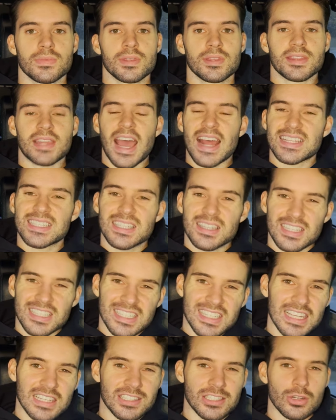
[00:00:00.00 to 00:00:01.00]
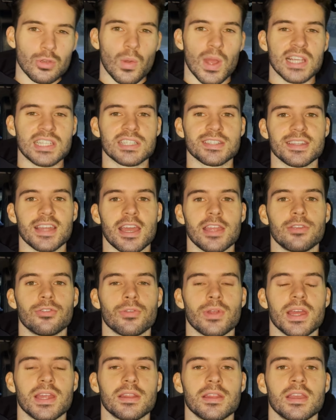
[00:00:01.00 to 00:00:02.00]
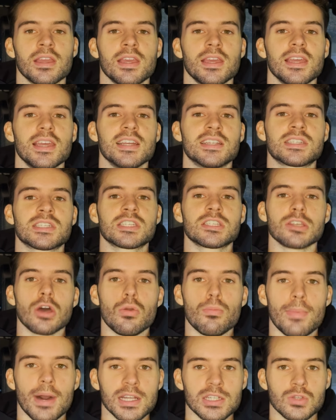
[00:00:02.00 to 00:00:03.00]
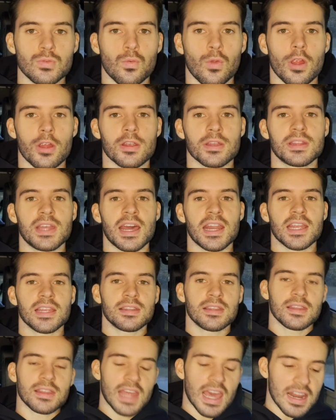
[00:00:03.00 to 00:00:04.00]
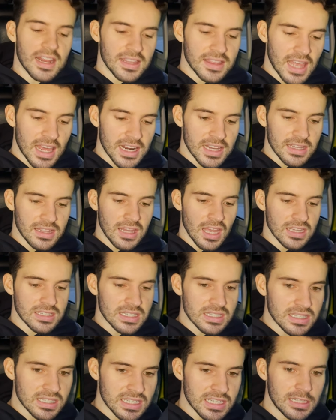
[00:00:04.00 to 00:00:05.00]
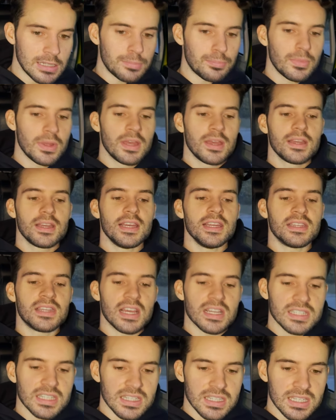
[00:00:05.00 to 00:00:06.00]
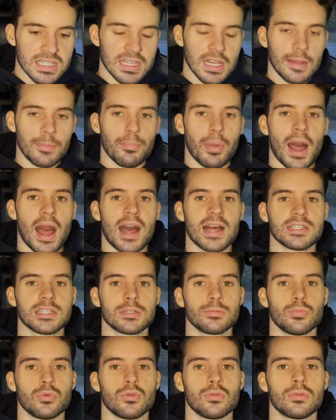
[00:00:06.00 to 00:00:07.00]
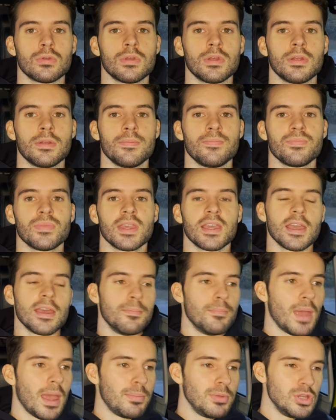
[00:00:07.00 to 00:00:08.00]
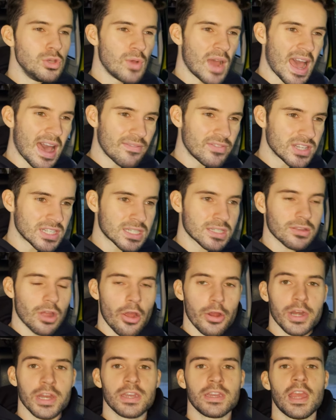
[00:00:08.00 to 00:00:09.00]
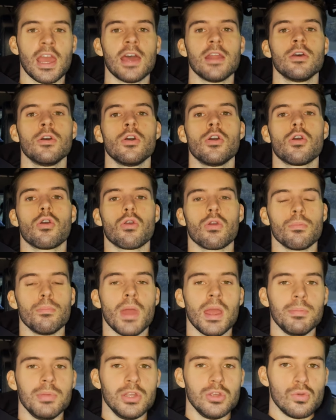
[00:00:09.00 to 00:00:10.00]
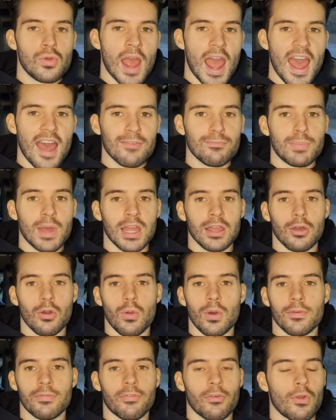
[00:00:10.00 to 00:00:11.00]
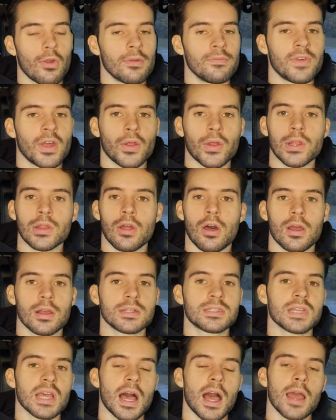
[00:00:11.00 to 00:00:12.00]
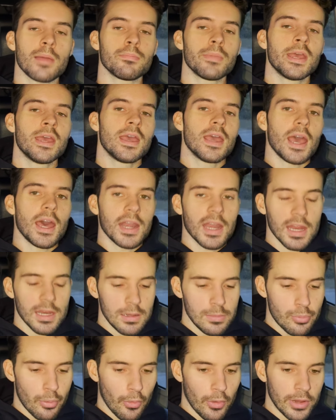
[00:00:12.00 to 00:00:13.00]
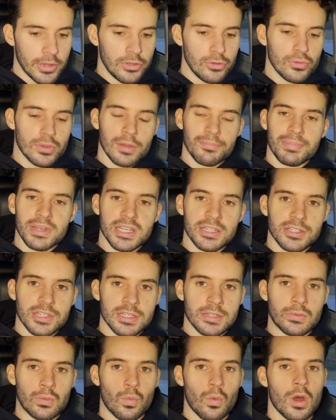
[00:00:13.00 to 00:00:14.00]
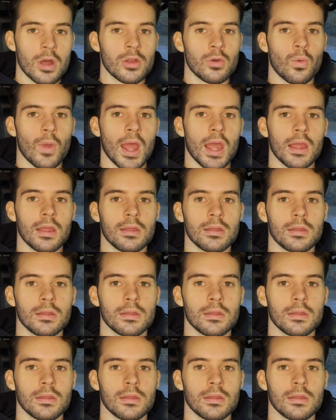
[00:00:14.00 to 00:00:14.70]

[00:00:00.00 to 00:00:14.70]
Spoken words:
That's the situation that you're in. It's so much work that it doesn't seem possible. And maybe you haven't started yet, or maybe you have been going for a very long time. At any point, you could be just one away.